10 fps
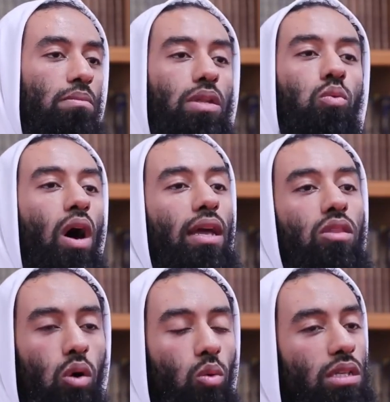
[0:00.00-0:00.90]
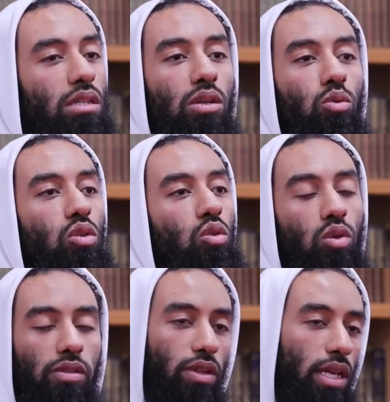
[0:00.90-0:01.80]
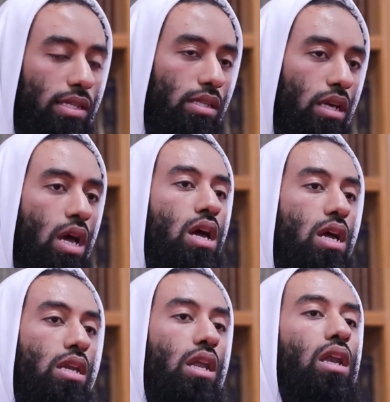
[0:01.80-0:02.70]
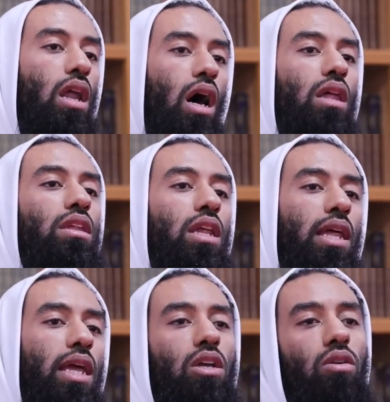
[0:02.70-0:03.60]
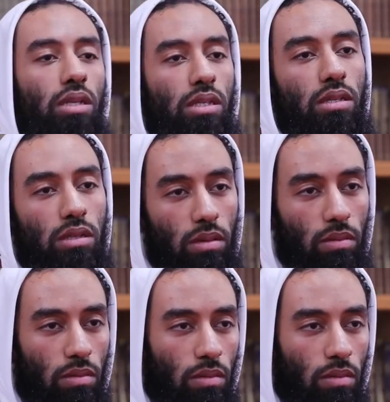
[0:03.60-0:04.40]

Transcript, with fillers: But why though? What is the root cause for this? None other than ignorance.